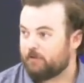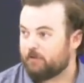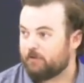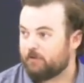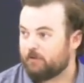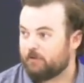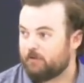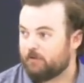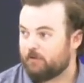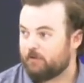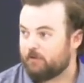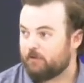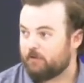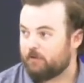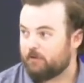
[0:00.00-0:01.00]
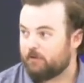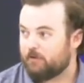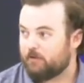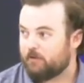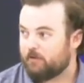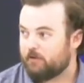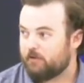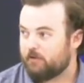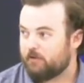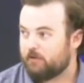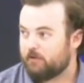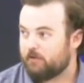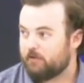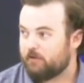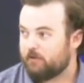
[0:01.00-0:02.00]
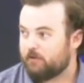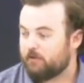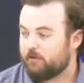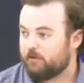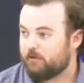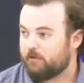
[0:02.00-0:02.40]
[no speech]